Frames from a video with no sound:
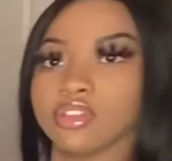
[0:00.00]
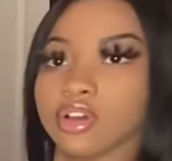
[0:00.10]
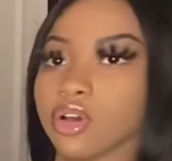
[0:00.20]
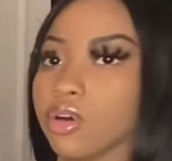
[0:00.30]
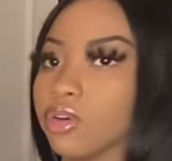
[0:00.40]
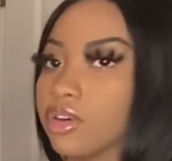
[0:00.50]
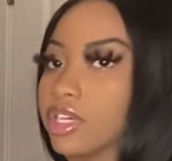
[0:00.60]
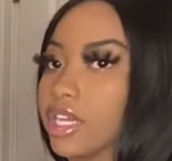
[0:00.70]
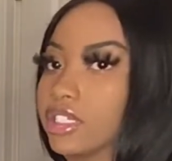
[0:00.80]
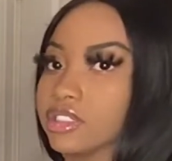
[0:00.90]
cord
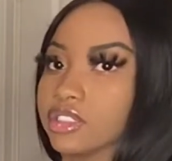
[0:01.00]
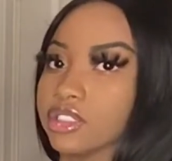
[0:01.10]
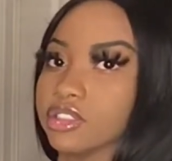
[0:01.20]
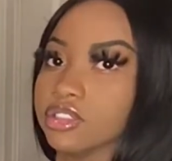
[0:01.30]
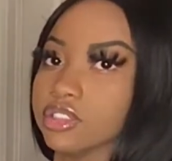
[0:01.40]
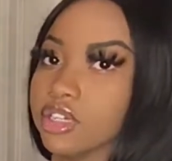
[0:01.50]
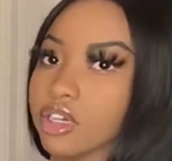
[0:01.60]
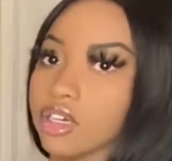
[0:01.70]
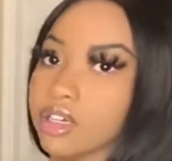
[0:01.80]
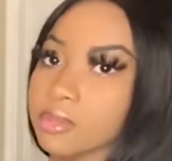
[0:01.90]
has a little
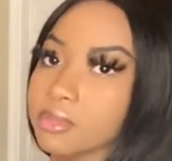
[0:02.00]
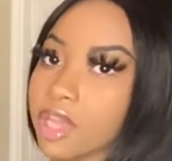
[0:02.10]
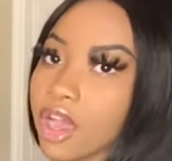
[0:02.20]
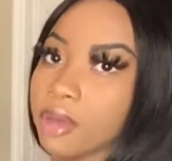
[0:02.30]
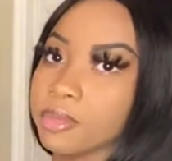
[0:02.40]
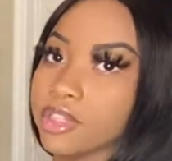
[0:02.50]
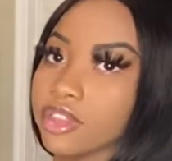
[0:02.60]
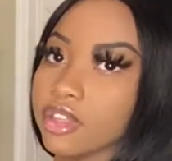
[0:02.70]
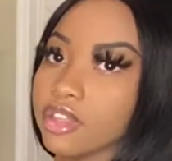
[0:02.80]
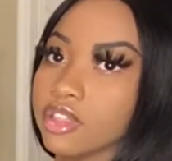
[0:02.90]
knobby
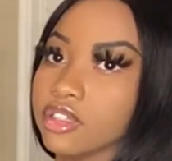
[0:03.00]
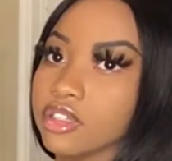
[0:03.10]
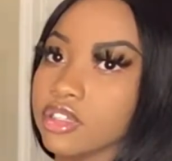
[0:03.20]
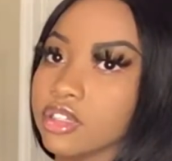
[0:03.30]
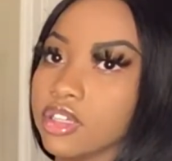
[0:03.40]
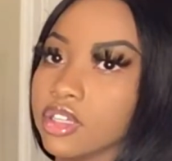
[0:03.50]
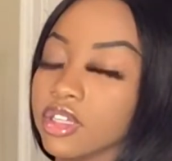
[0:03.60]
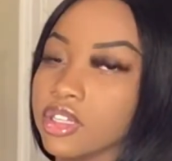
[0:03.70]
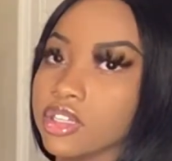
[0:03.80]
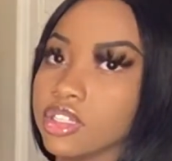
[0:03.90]
thingy
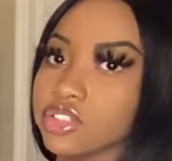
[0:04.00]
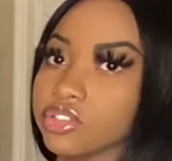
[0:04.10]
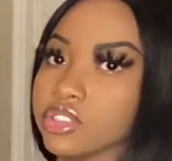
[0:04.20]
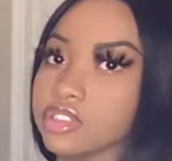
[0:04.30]
that you can